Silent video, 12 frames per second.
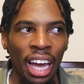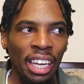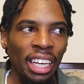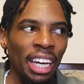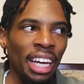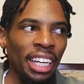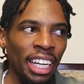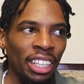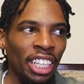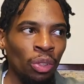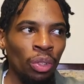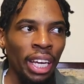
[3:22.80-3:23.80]
And then
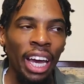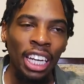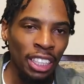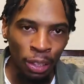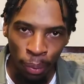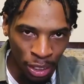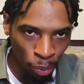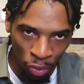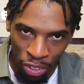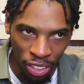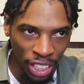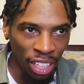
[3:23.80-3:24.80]
next week, hey, let's play some
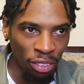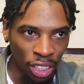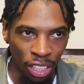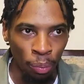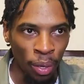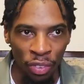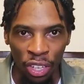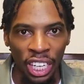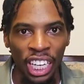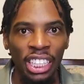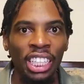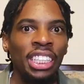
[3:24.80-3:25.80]
more video games. He comes to play video
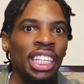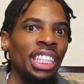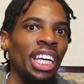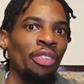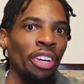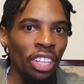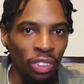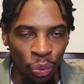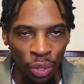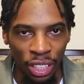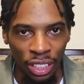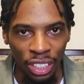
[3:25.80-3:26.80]
games, and he stays again for another 3
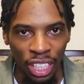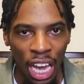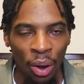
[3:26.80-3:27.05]
weeks.